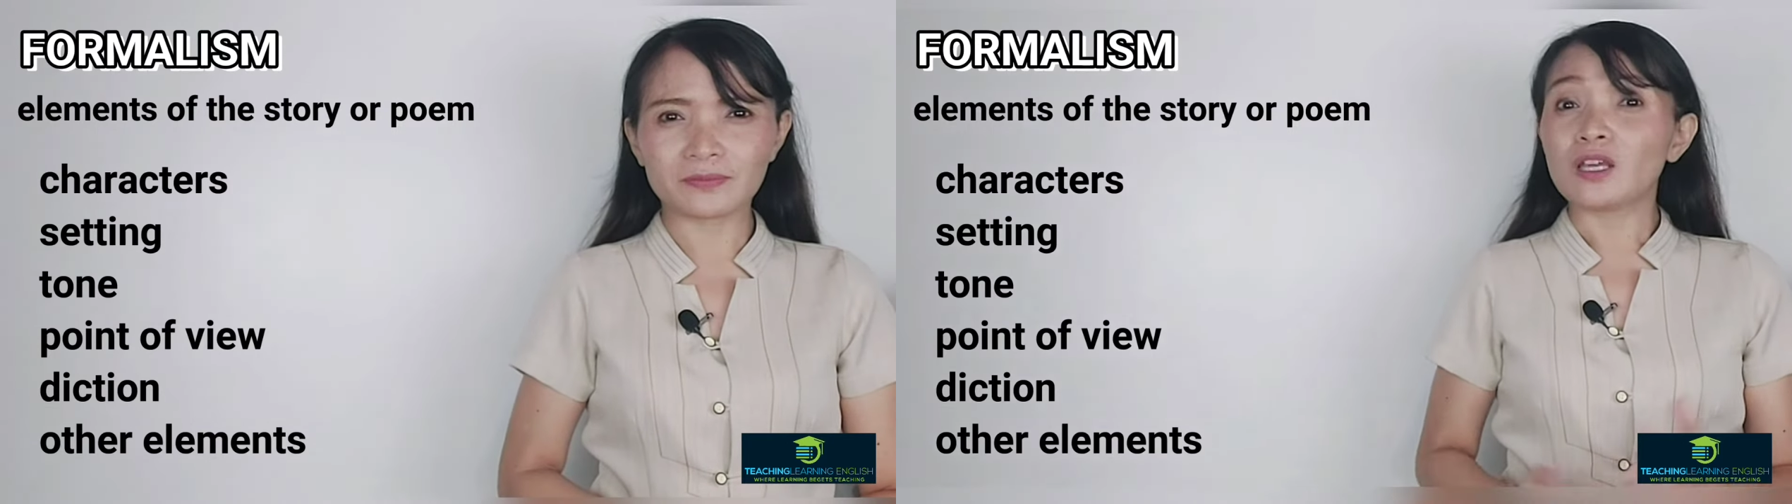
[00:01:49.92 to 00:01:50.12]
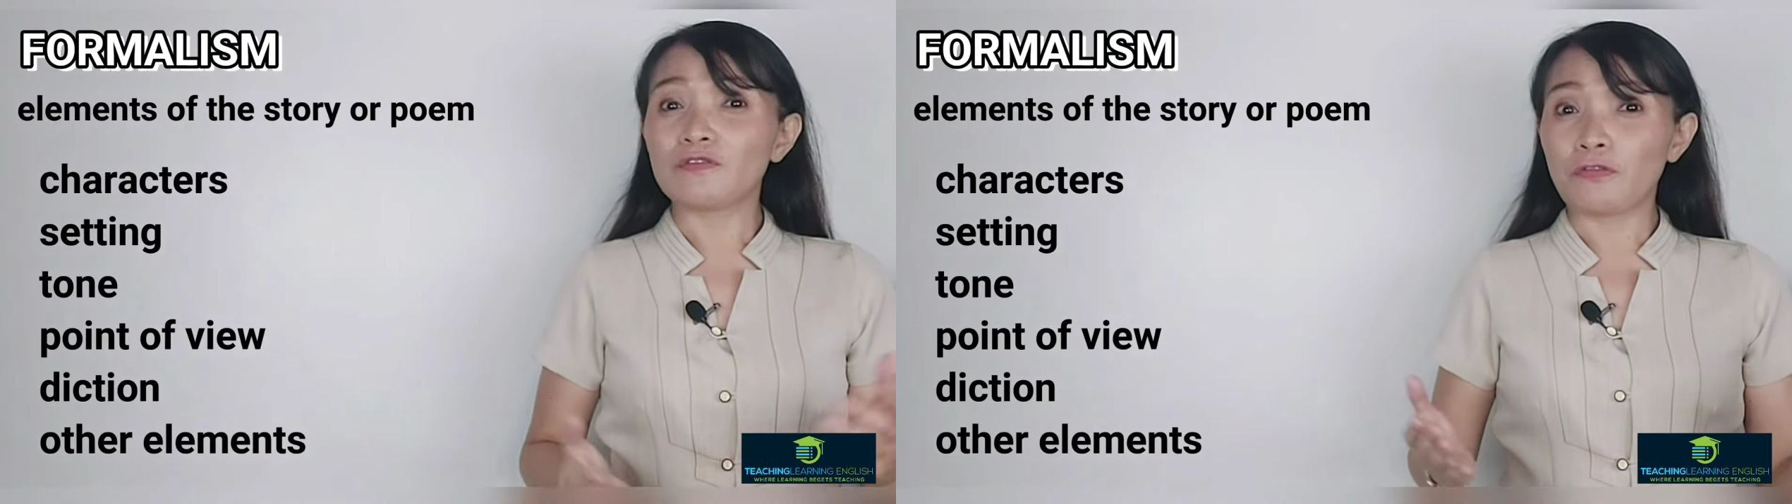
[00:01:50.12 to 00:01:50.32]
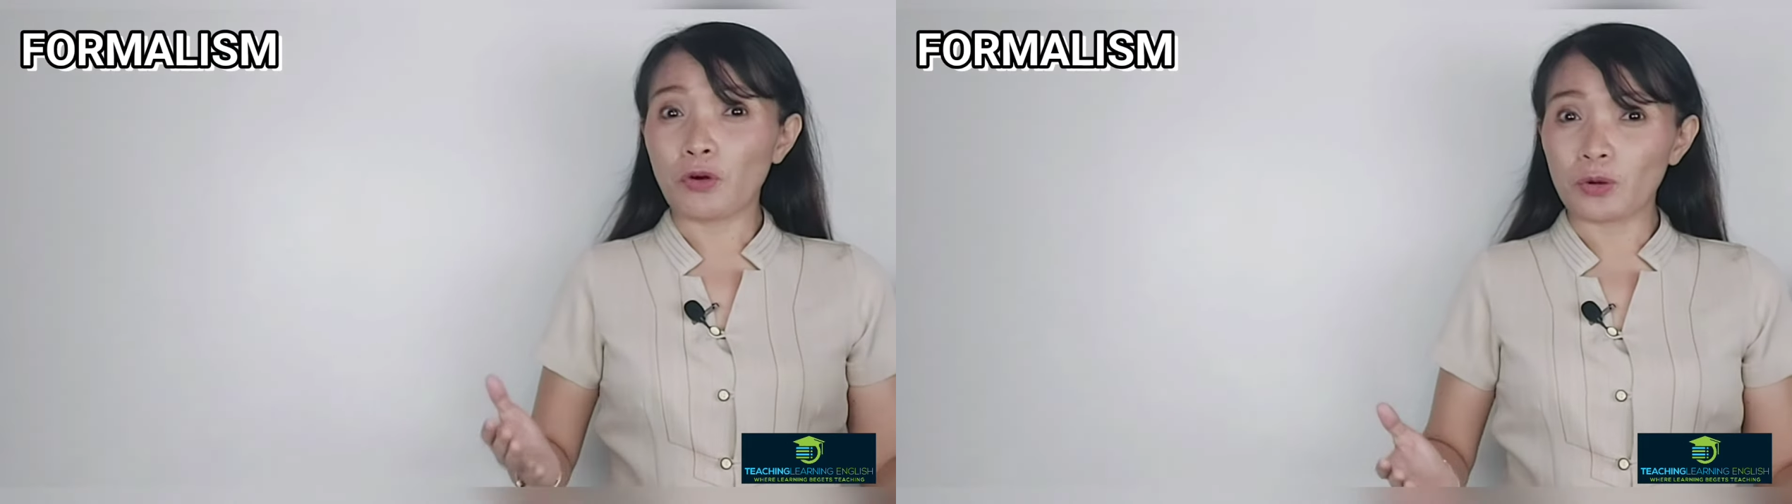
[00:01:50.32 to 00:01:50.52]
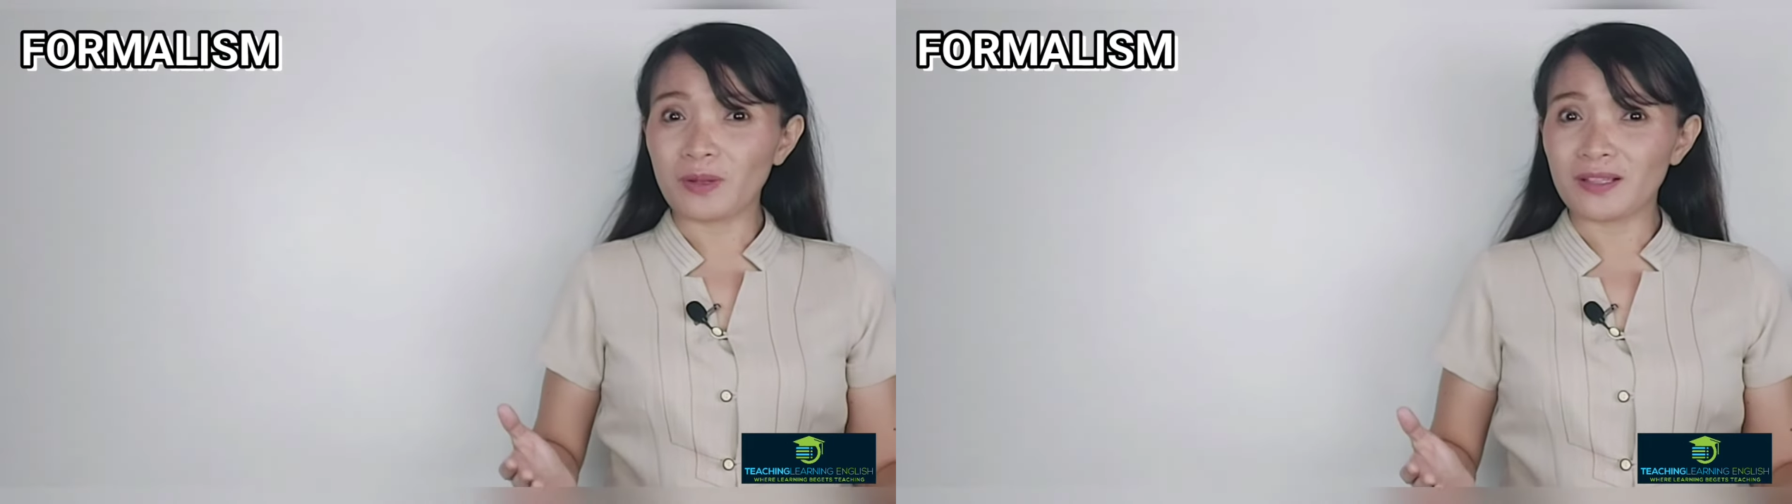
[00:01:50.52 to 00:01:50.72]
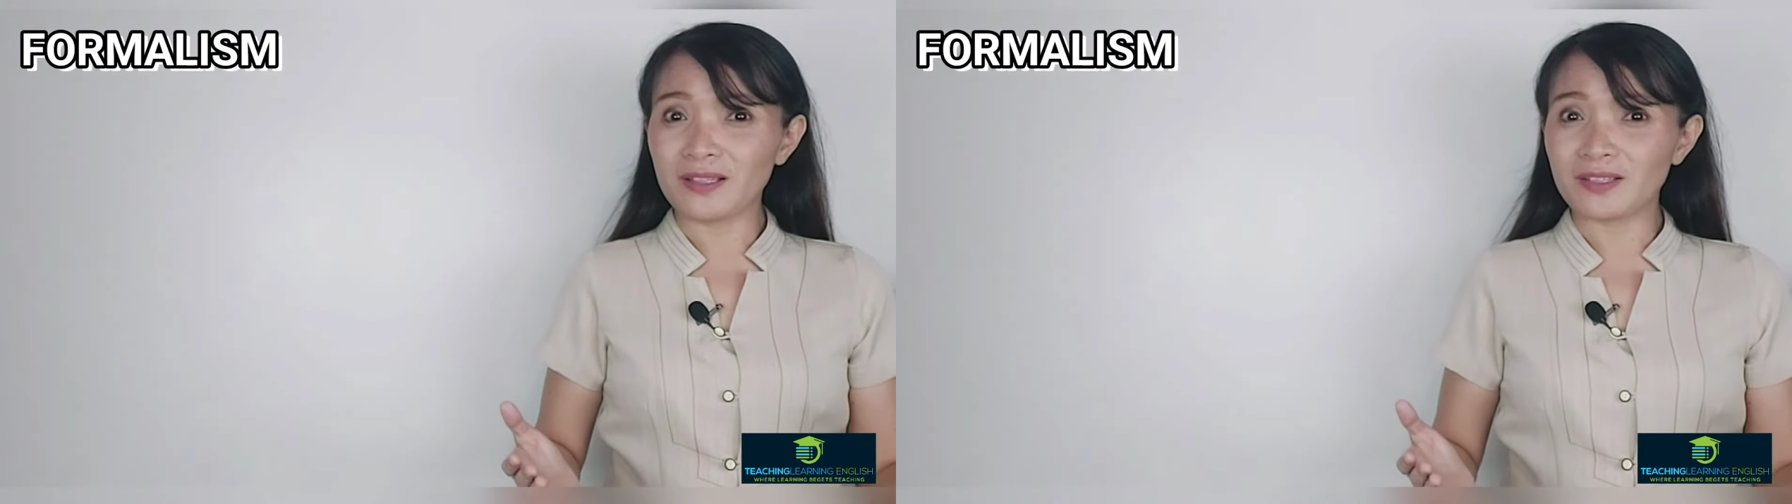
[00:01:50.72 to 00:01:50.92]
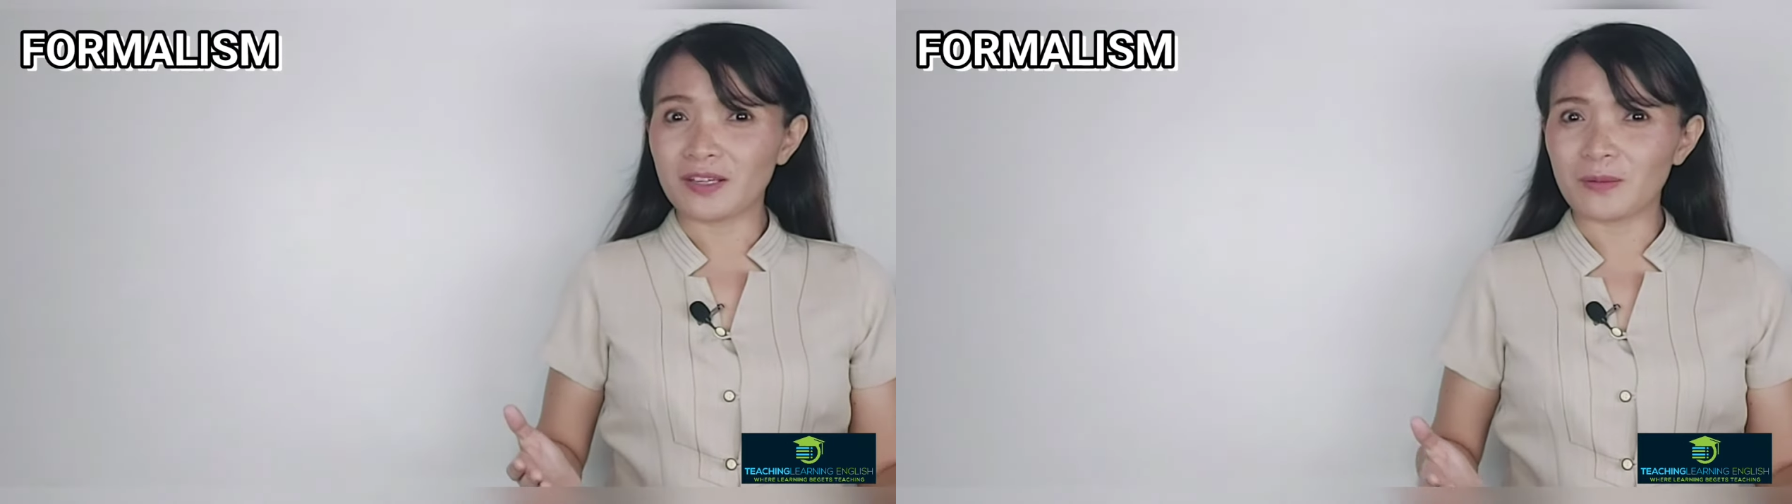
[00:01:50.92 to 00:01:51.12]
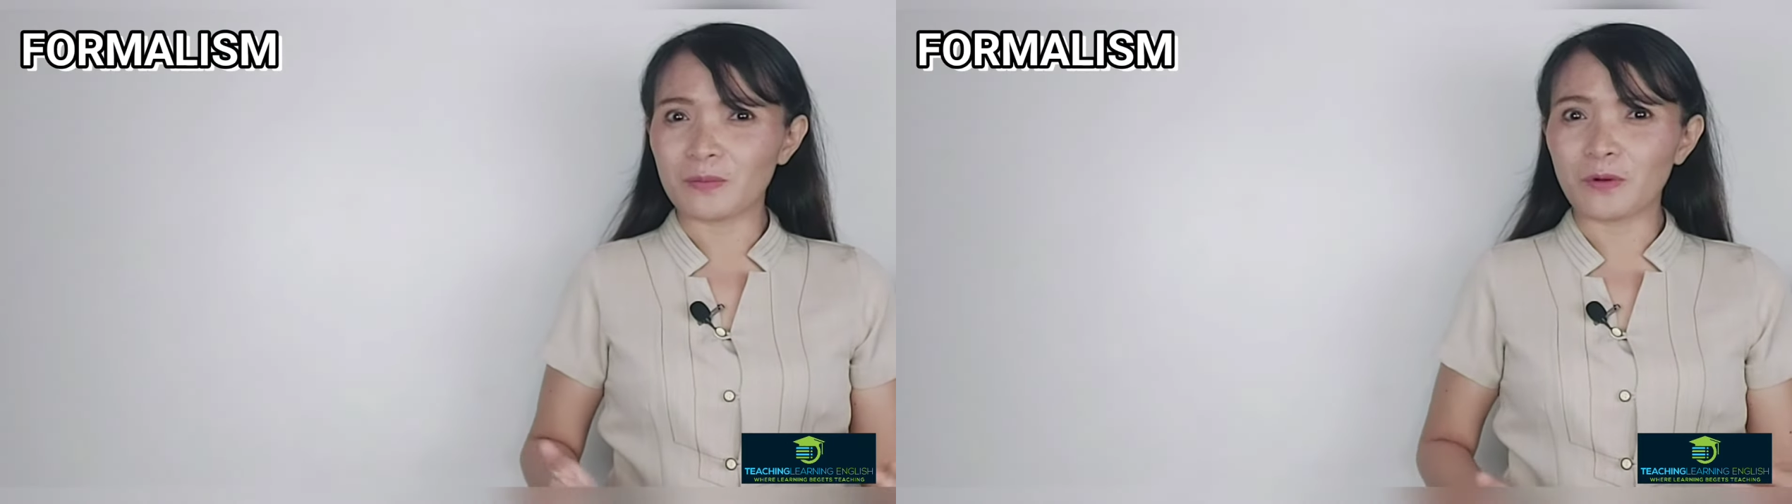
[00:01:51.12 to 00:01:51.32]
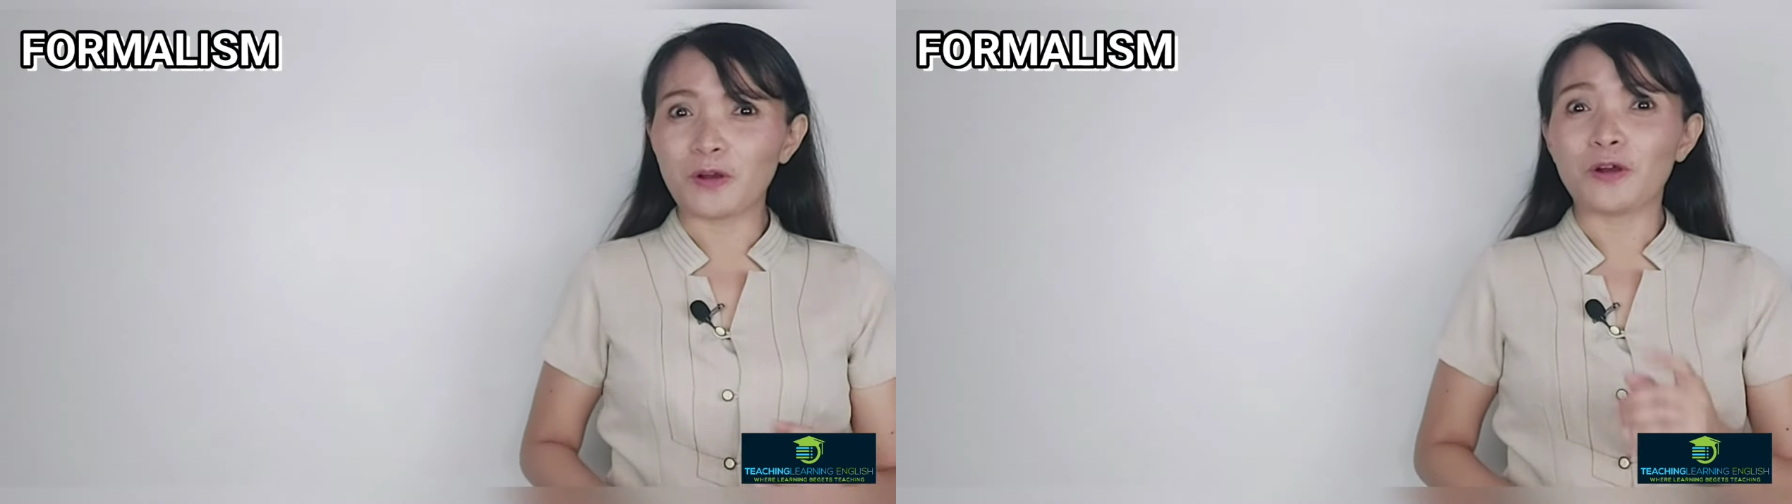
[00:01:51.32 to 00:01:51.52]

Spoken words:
In formalism,